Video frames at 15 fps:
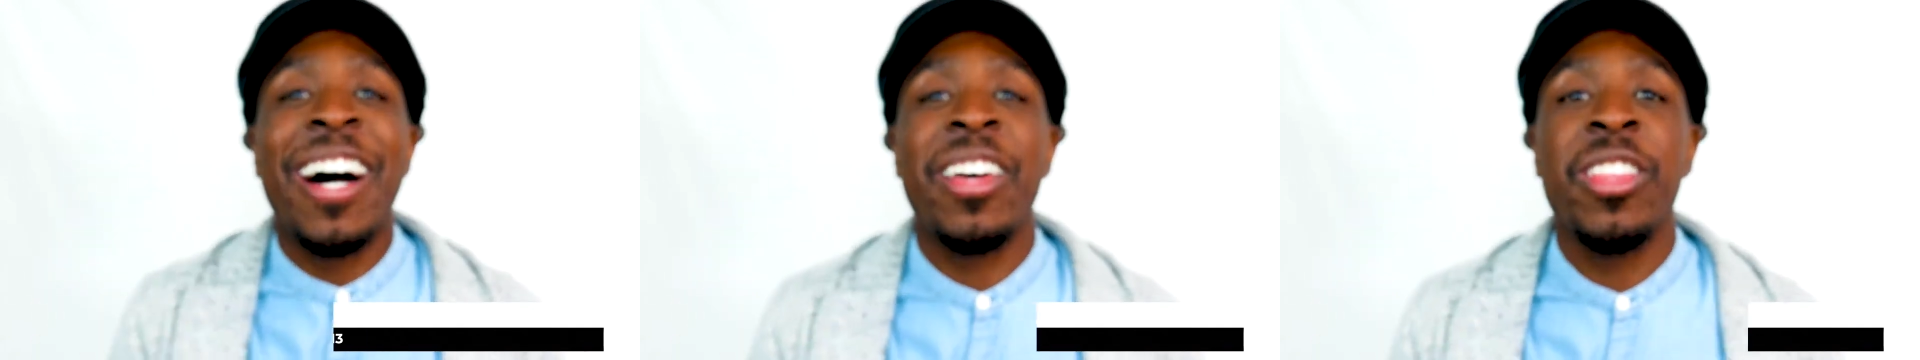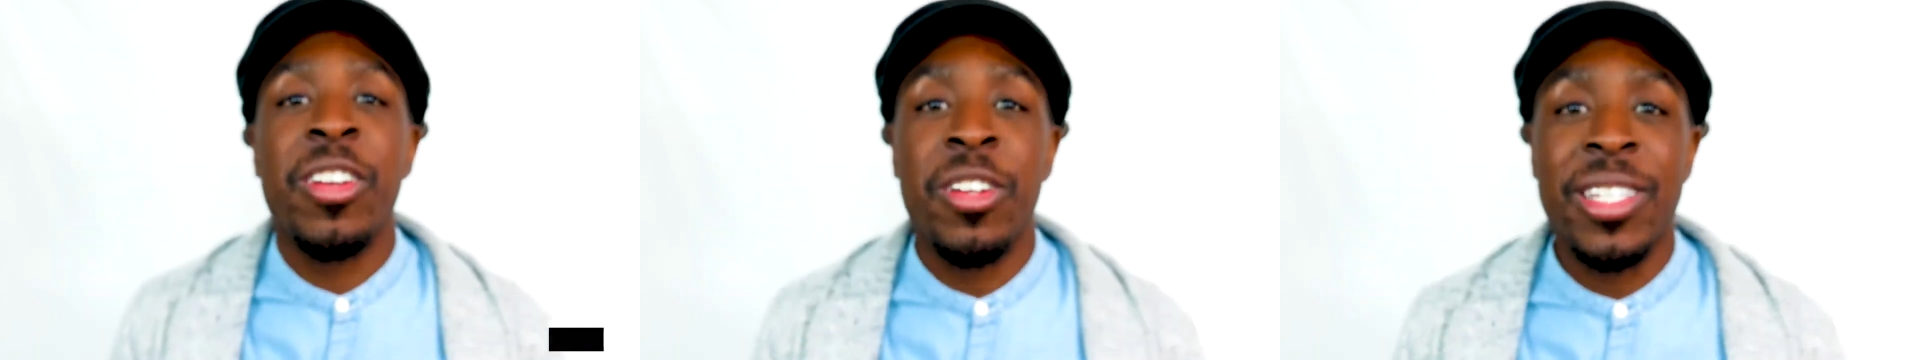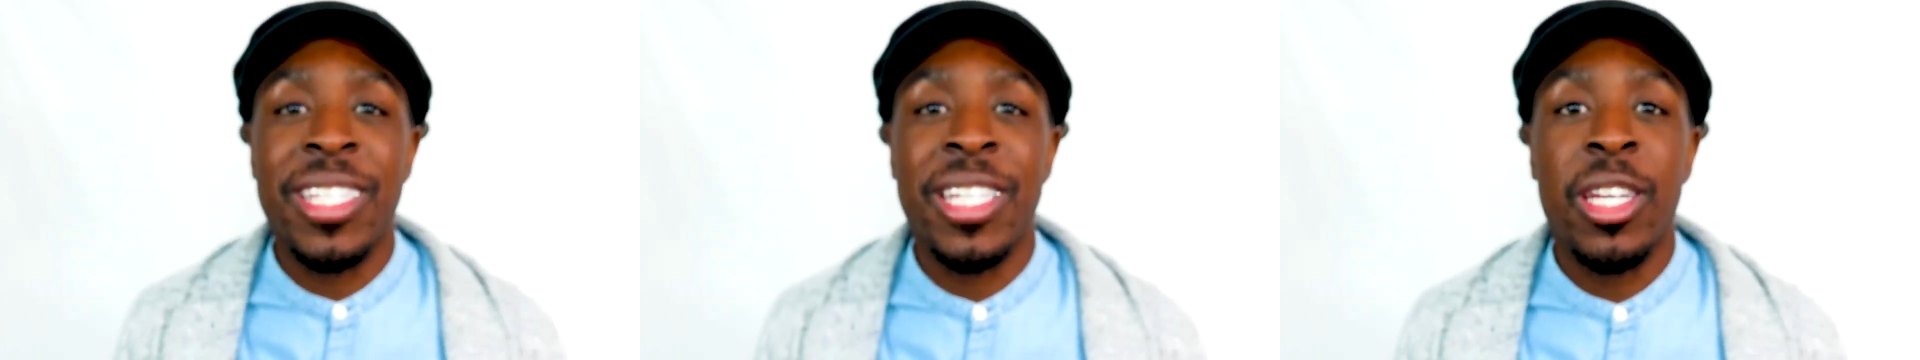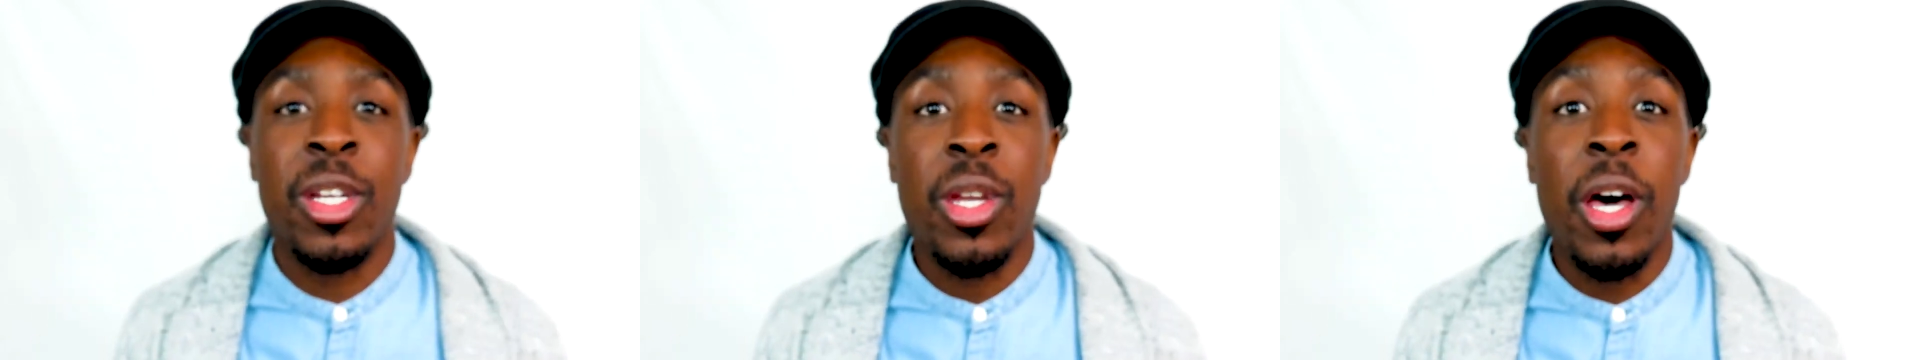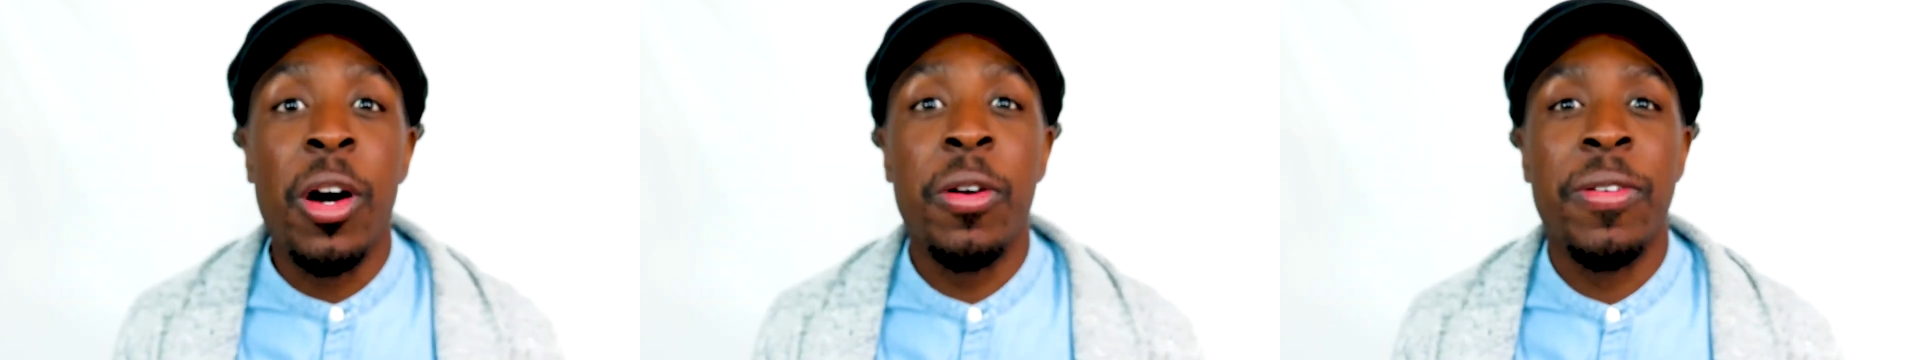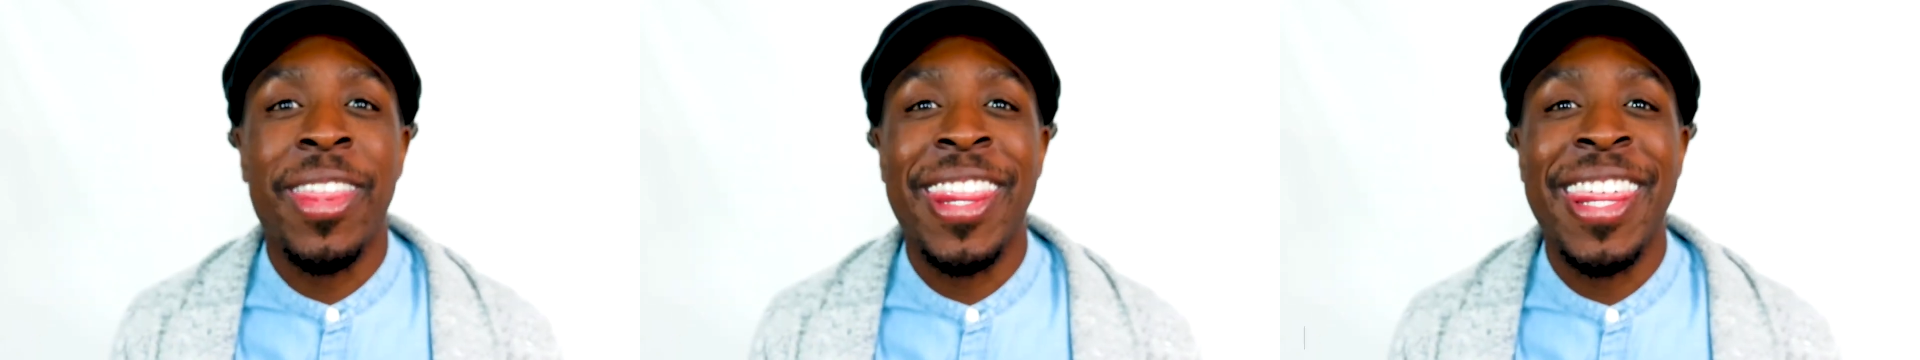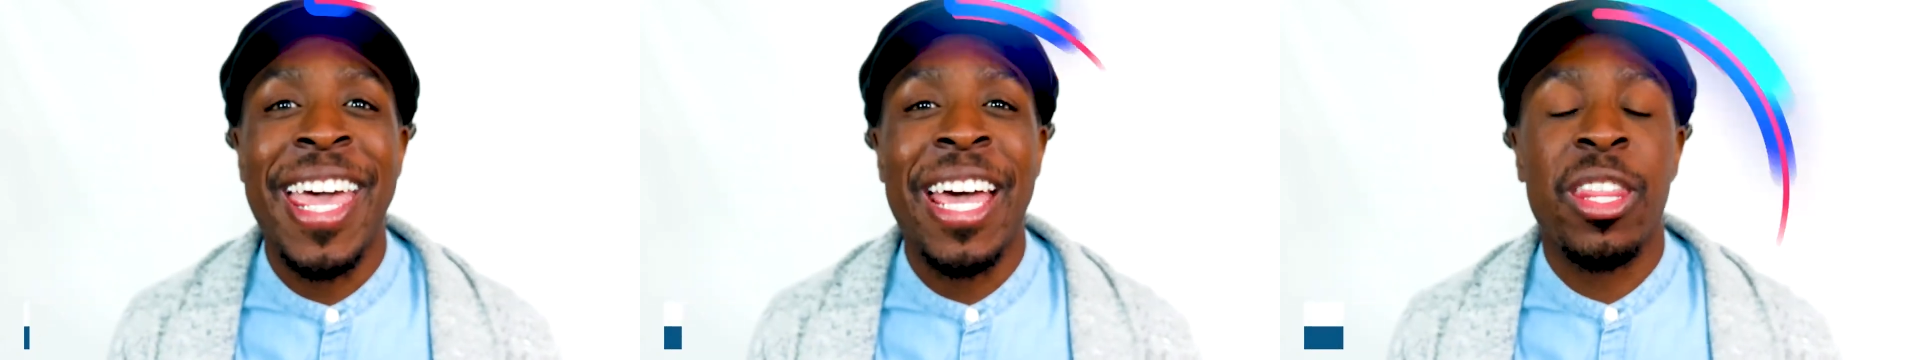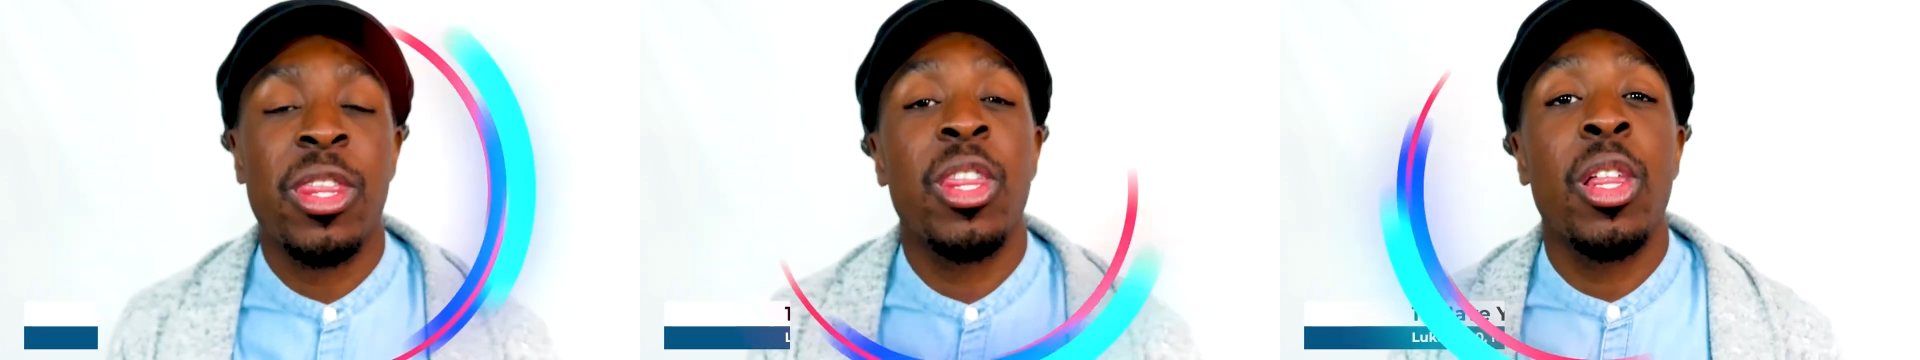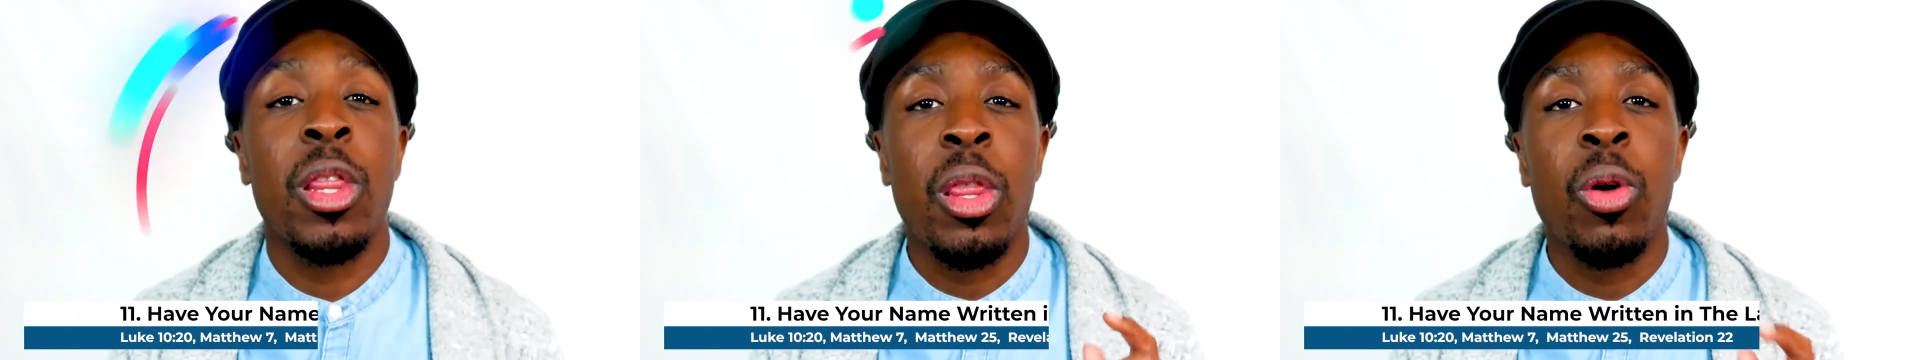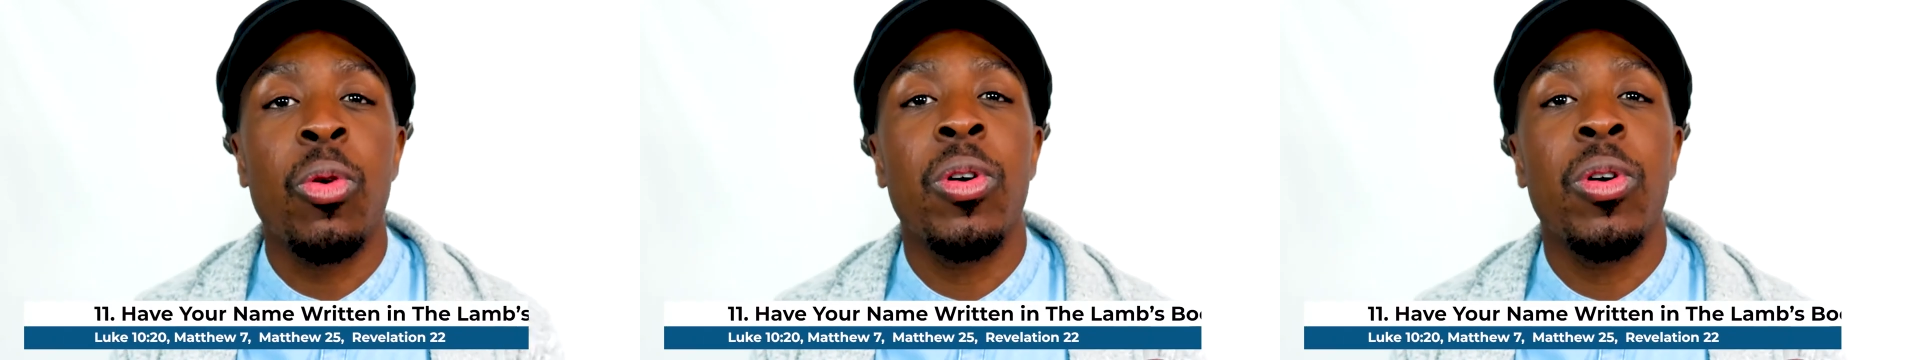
others to know that the